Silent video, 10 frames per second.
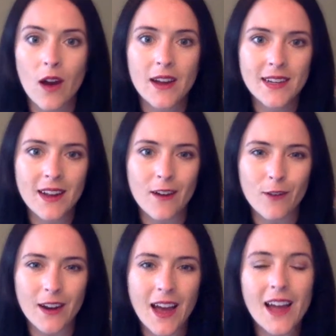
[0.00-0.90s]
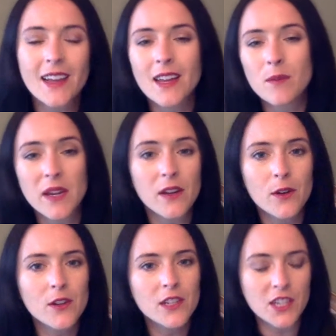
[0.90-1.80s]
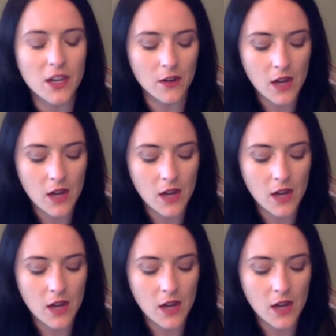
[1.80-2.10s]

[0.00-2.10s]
I did have one. I had Pinot Grigio.